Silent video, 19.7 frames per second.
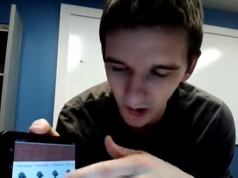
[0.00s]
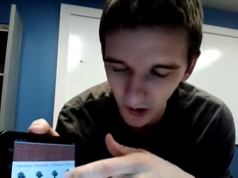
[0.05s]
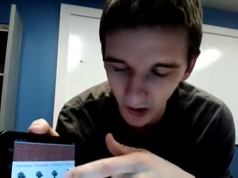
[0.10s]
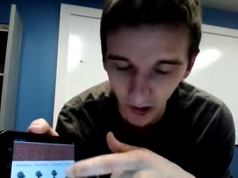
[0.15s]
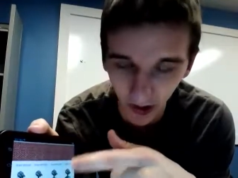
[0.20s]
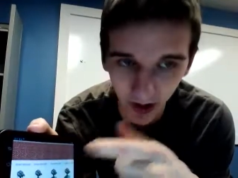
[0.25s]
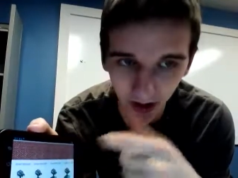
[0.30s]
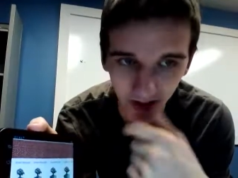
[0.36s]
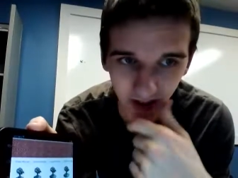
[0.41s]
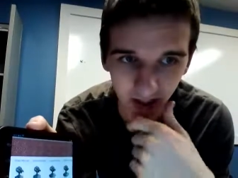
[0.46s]

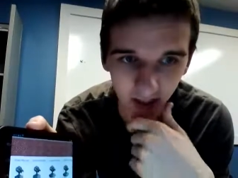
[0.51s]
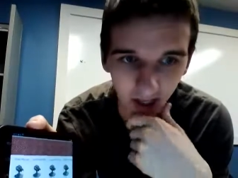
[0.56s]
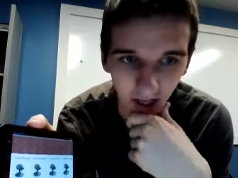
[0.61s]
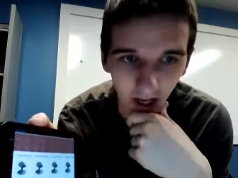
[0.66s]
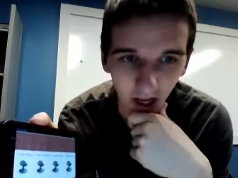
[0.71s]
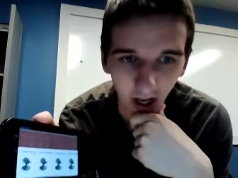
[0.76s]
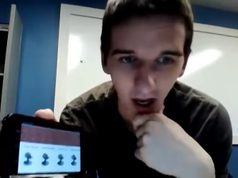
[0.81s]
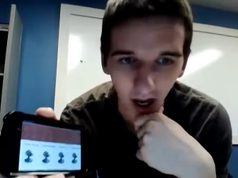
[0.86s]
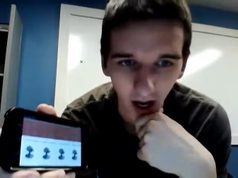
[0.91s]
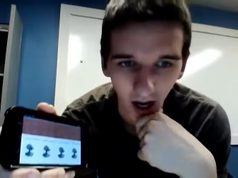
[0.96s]
turrets,
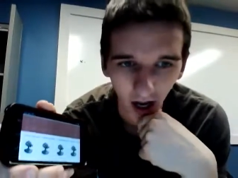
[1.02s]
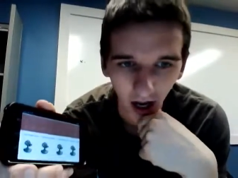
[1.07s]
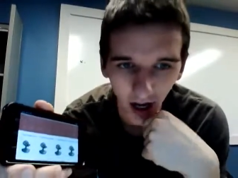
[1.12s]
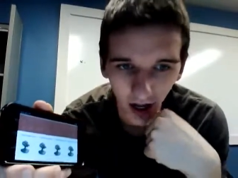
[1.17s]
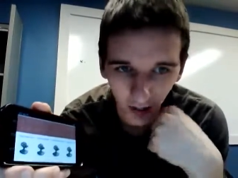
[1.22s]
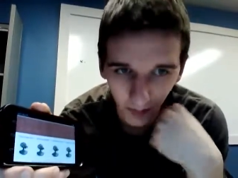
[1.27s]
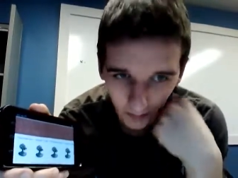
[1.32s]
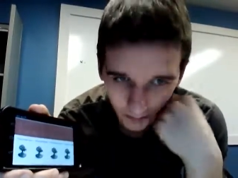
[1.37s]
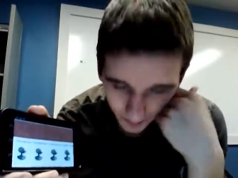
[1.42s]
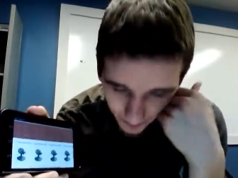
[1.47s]

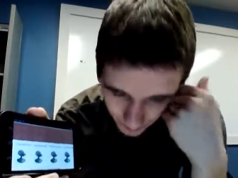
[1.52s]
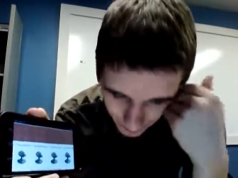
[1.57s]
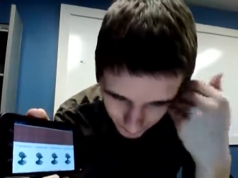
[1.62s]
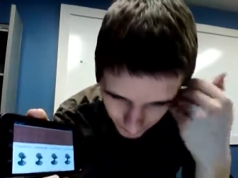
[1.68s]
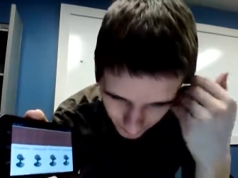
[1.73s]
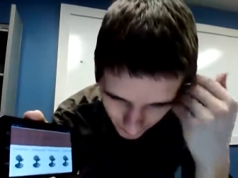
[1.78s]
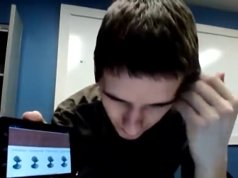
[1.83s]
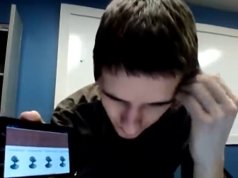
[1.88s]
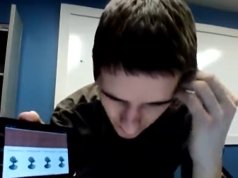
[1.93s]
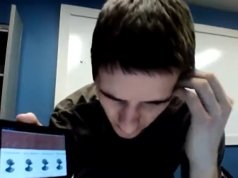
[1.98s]

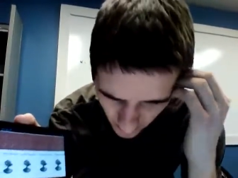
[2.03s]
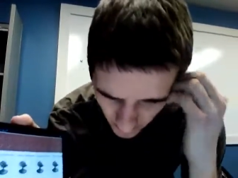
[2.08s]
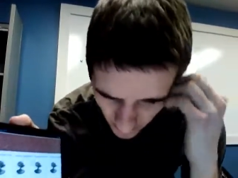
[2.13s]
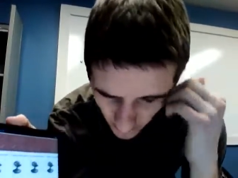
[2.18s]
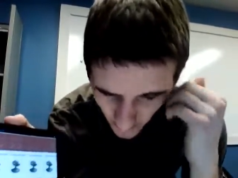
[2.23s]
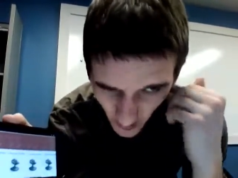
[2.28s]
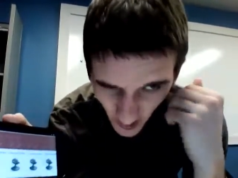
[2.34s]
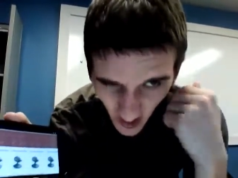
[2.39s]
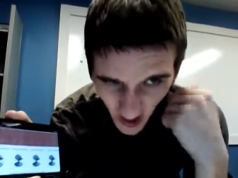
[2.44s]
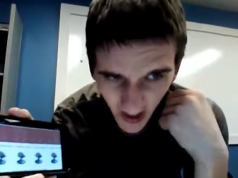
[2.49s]

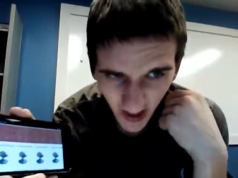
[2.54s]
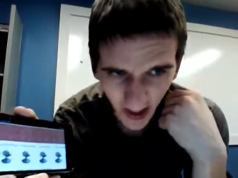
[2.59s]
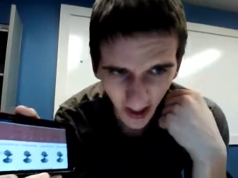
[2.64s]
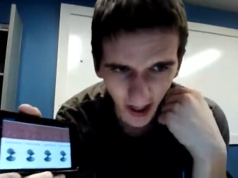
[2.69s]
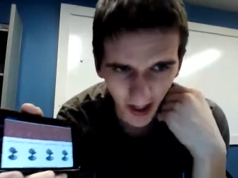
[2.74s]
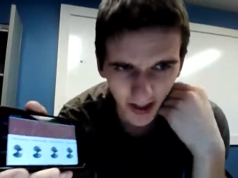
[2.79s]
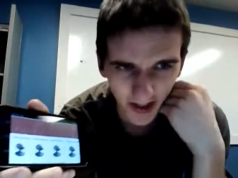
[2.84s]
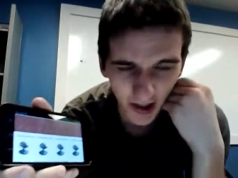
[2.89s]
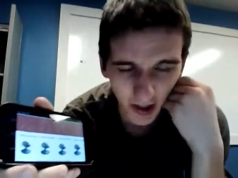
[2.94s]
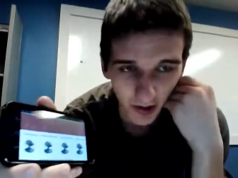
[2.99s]
it
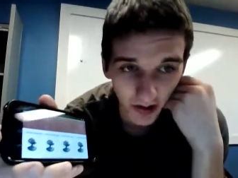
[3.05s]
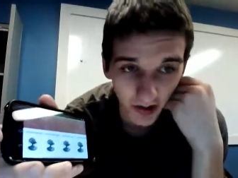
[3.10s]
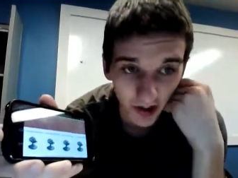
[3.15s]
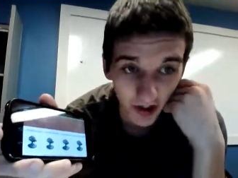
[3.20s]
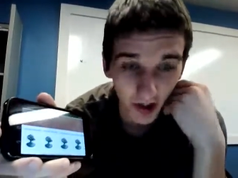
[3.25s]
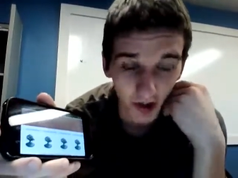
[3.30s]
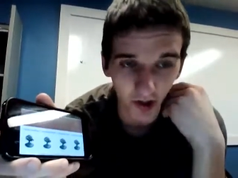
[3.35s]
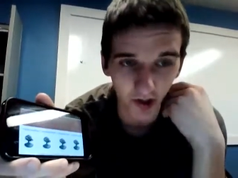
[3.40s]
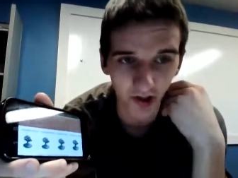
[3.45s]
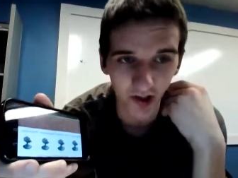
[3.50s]
adds those
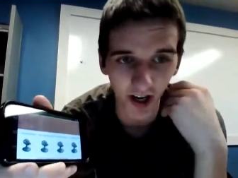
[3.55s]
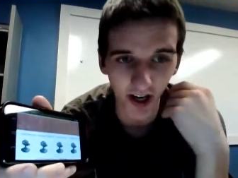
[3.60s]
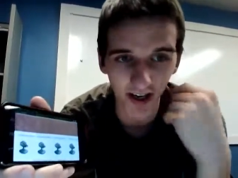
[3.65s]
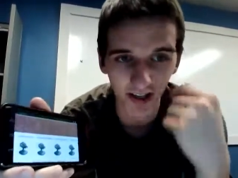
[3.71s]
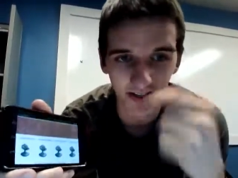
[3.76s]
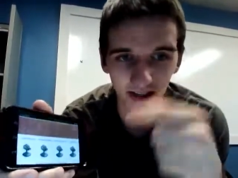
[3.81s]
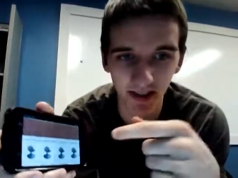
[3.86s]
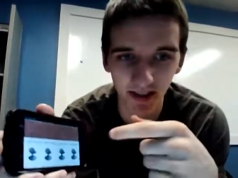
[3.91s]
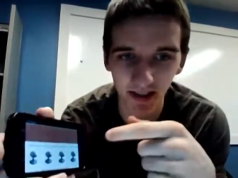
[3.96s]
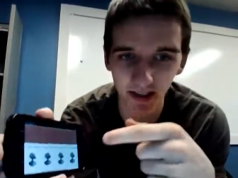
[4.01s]
to your
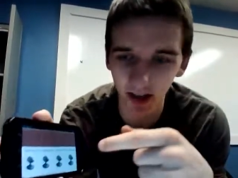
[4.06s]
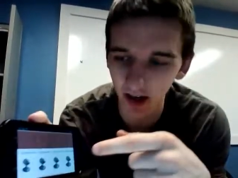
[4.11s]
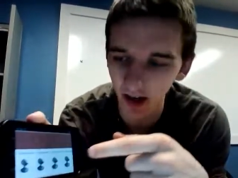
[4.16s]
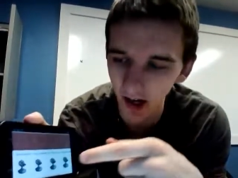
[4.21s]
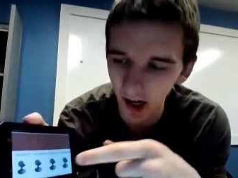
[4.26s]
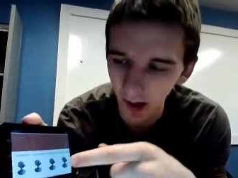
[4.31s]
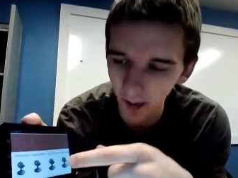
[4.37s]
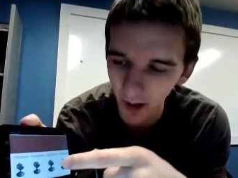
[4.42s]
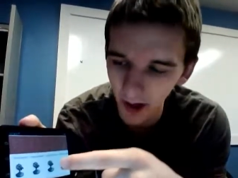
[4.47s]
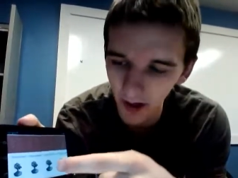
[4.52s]
chests,
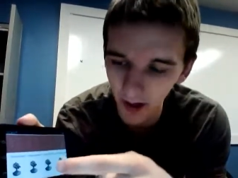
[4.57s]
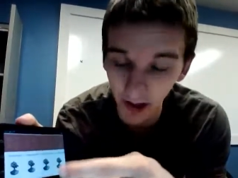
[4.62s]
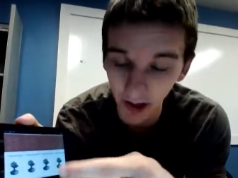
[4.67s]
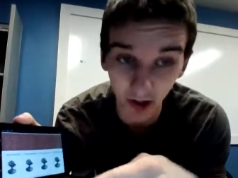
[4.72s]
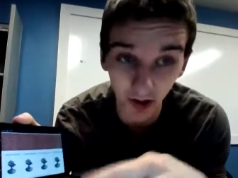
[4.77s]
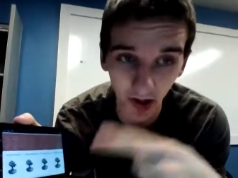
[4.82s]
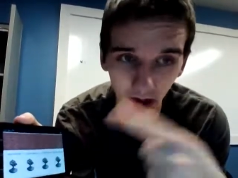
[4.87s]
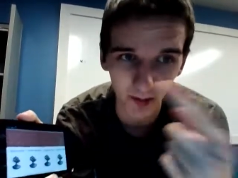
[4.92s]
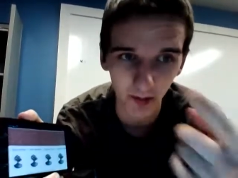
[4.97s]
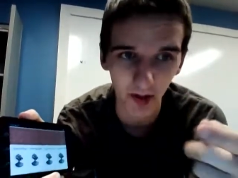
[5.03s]
and then
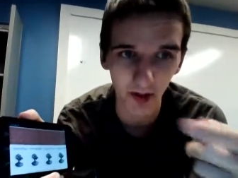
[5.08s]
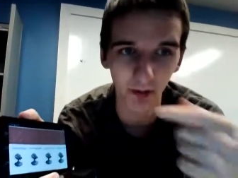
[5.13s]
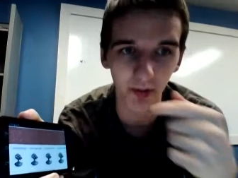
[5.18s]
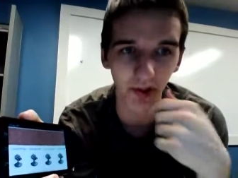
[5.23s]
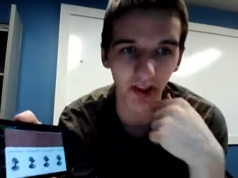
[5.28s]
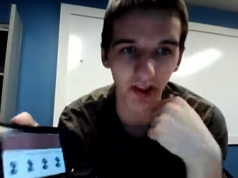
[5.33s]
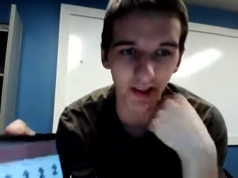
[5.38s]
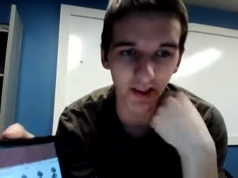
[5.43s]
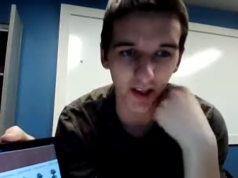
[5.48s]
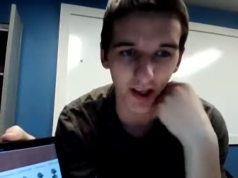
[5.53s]
you're able to
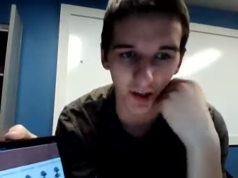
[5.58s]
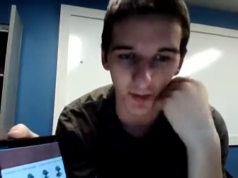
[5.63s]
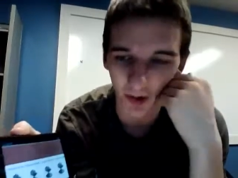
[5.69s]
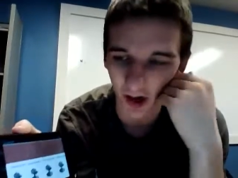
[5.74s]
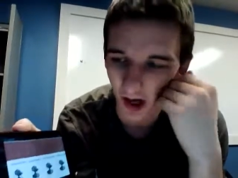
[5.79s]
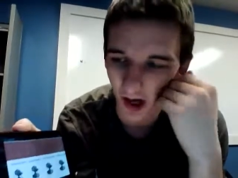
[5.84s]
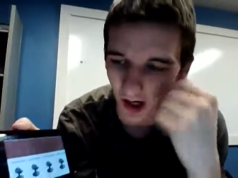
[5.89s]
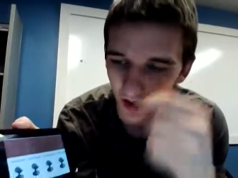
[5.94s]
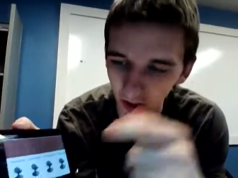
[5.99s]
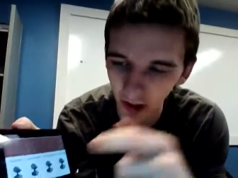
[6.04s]
place them
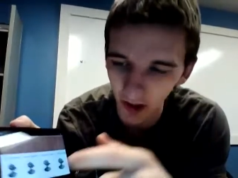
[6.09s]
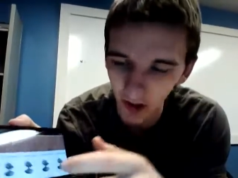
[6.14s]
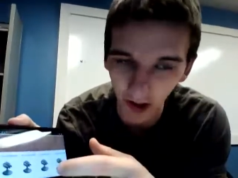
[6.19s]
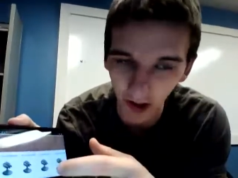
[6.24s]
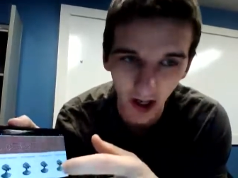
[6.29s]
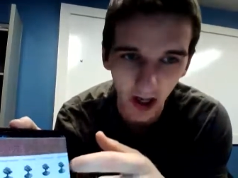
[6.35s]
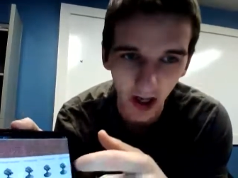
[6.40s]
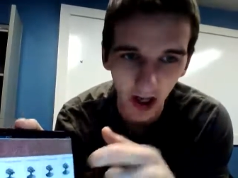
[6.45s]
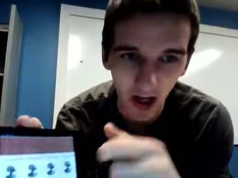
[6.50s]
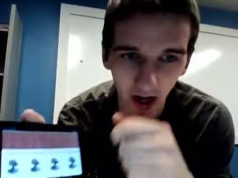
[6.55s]
on your
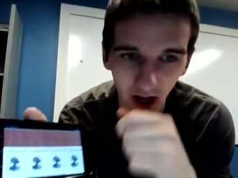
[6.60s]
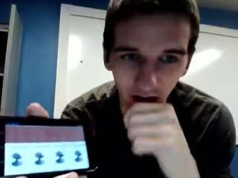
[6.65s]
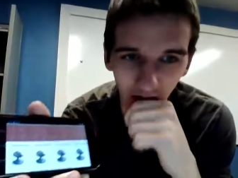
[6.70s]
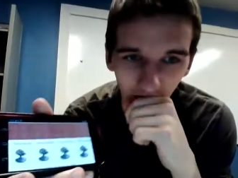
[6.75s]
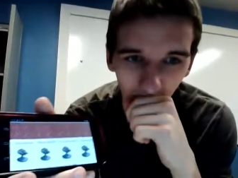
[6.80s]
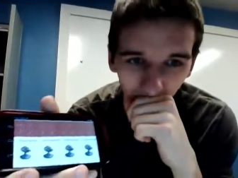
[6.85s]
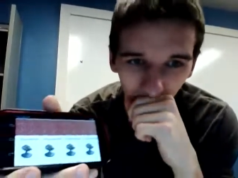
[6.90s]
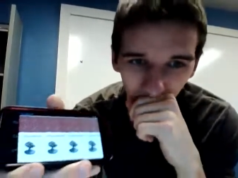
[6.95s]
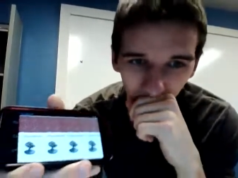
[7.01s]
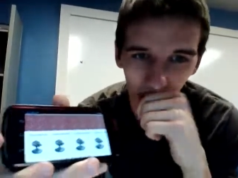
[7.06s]

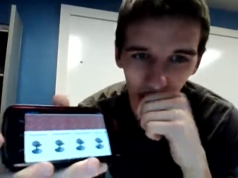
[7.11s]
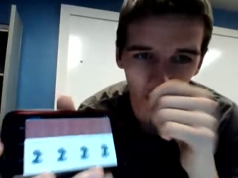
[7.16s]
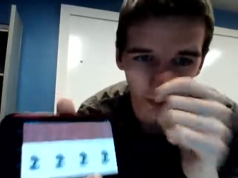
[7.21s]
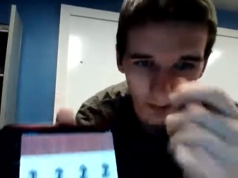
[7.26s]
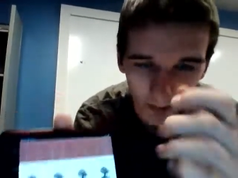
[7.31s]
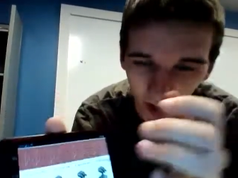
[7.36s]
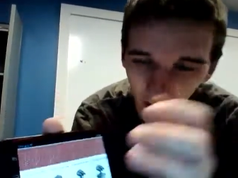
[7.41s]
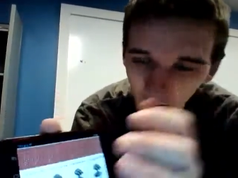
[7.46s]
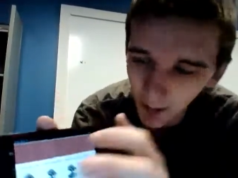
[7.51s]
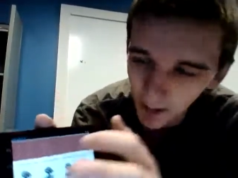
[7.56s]
current
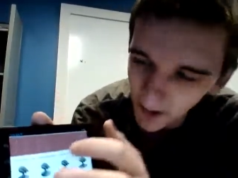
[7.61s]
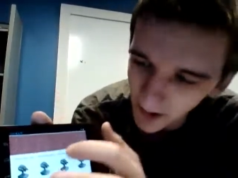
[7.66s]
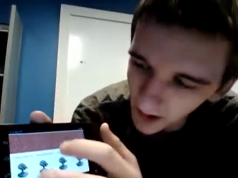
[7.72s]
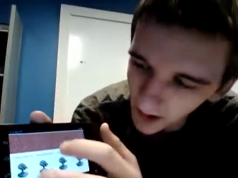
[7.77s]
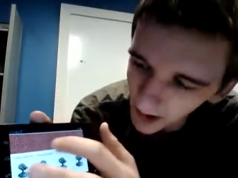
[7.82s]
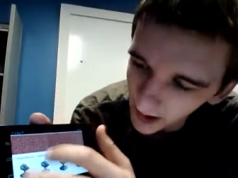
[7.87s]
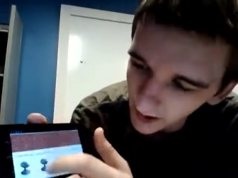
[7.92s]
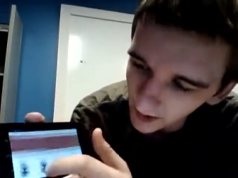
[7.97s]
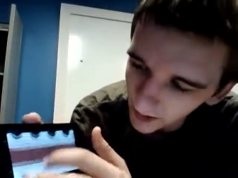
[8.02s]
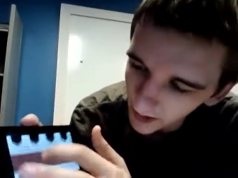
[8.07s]
map.
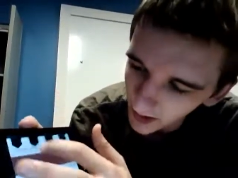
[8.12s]
So